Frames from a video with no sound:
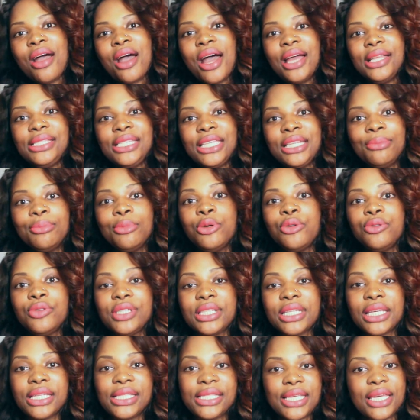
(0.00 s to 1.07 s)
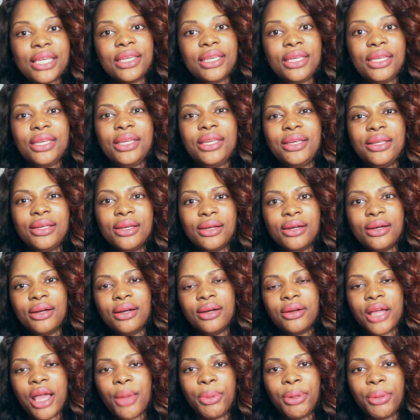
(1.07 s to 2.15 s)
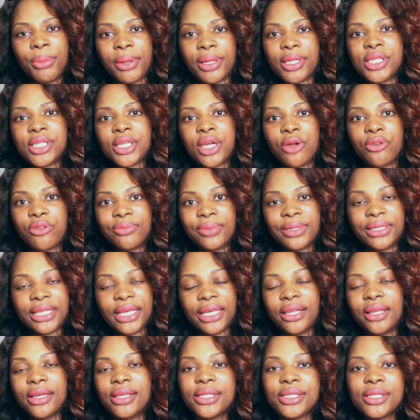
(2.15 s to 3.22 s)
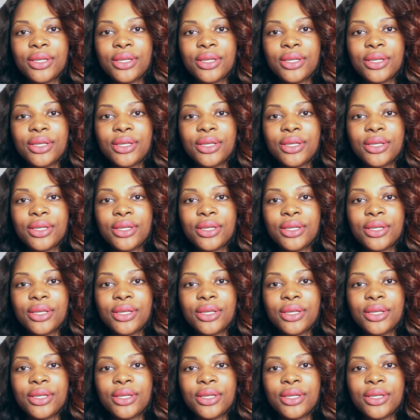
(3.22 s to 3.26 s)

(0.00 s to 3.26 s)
I did move to Kentucky a couple of months ago from Atlanta.